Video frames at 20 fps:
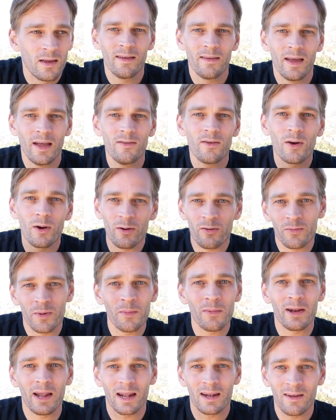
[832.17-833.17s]
And you got to
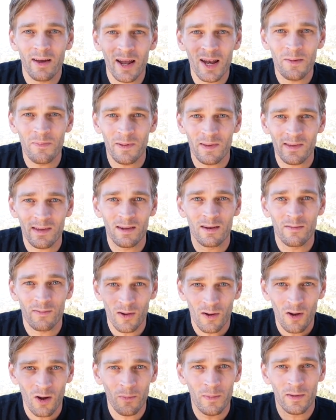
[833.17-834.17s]
remember, like 90% of your
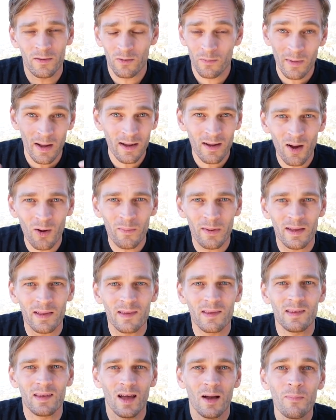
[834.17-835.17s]
comments or my
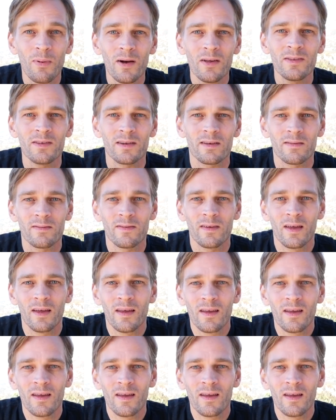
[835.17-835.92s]
comments are positive.